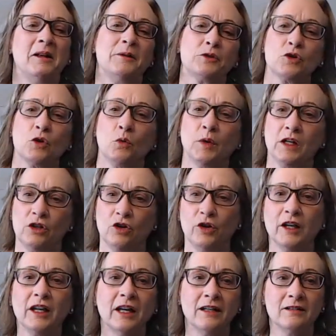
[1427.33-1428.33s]
So we
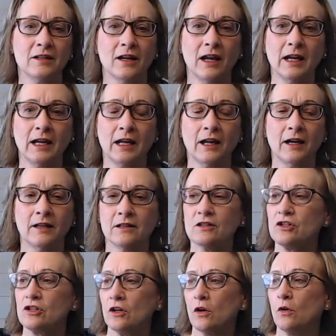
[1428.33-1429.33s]
couldn't. And
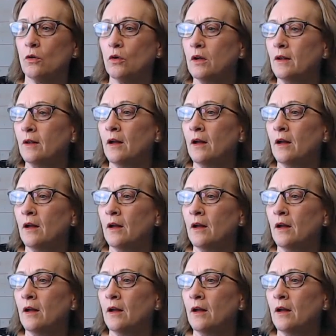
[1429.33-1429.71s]
so